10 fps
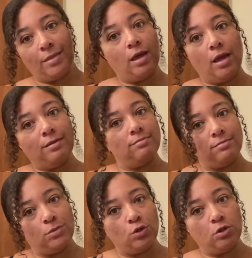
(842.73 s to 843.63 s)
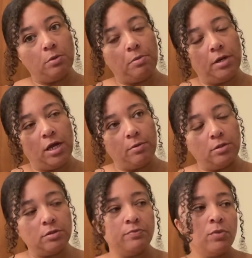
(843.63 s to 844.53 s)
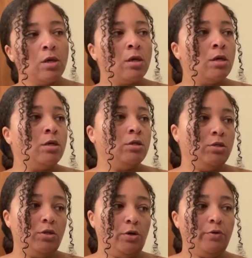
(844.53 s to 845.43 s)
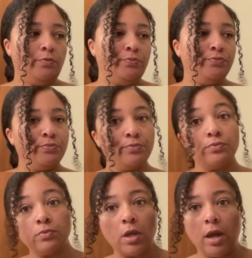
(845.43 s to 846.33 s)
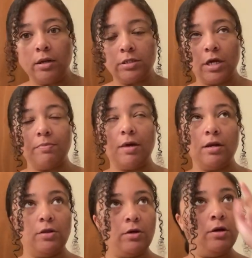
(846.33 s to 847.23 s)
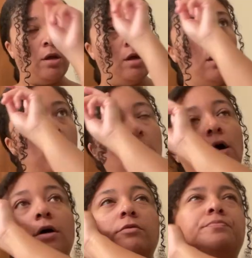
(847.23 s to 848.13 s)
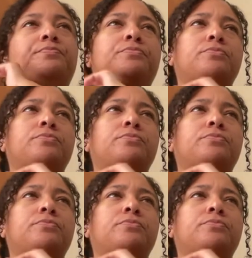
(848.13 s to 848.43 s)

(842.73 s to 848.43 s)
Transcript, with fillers: Again, told you about my neighbors. So can't escape that either. Um,